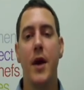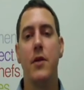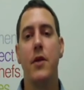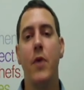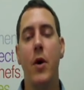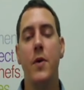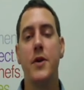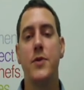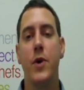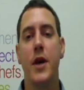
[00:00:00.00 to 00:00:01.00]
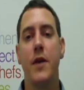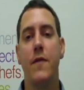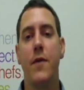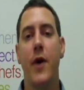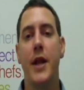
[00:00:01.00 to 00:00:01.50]
The role is working
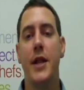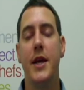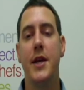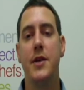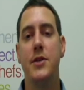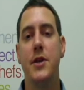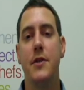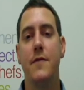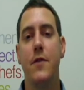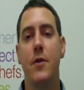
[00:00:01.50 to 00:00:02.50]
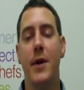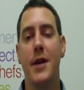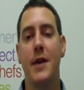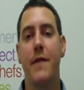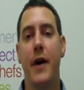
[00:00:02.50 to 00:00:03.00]
for a leading chilled food
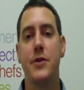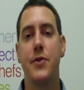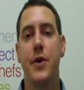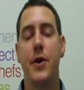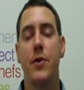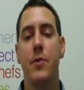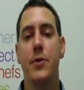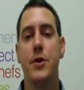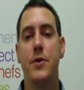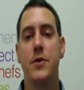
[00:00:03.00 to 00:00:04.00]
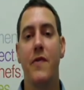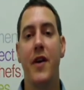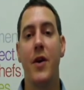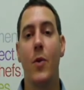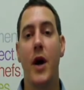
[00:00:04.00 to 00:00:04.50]
manufacturer who produce a
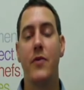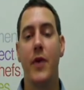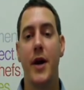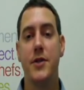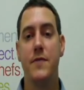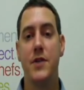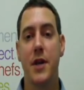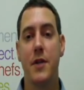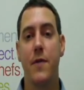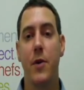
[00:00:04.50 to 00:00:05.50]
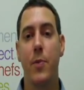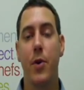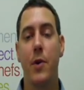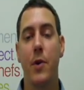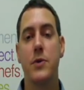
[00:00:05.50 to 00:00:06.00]
very wide range of chilled food
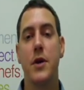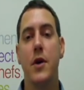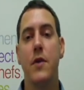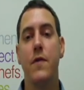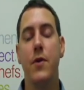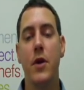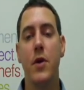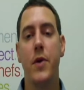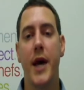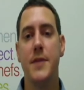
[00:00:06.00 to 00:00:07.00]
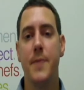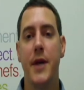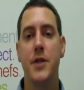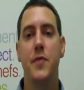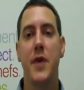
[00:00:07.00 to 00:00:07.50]
products for the UK's
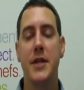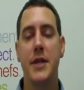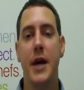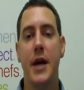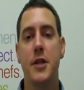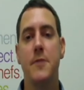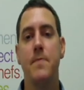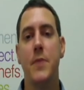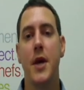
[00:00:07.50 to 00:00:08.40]
major retailers.